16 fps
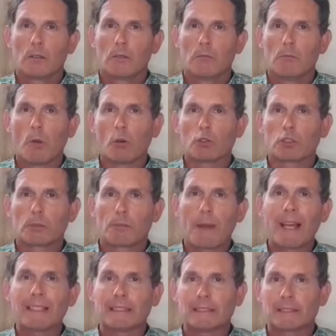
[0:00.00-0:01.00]
Most
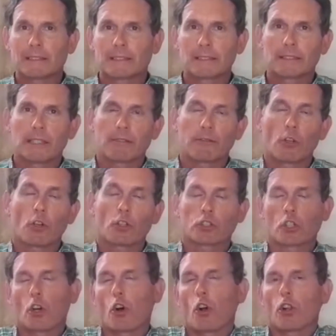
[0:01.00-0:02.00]
pens, if not
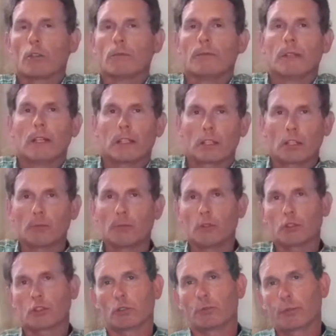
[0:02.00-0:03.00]
all, at a
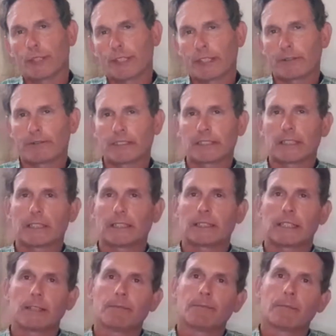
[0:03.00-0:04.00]
commercial breeding
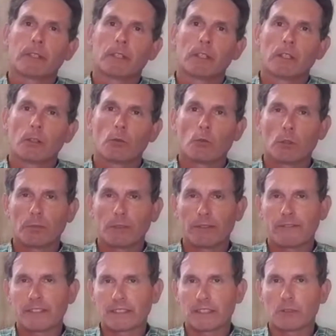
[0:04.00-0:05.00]
facility will be
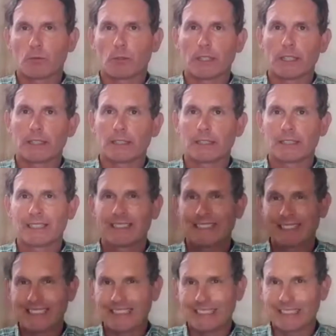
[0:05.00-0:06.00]
fitted with
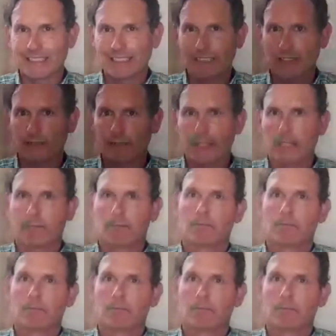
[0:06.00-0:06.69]
CCTV.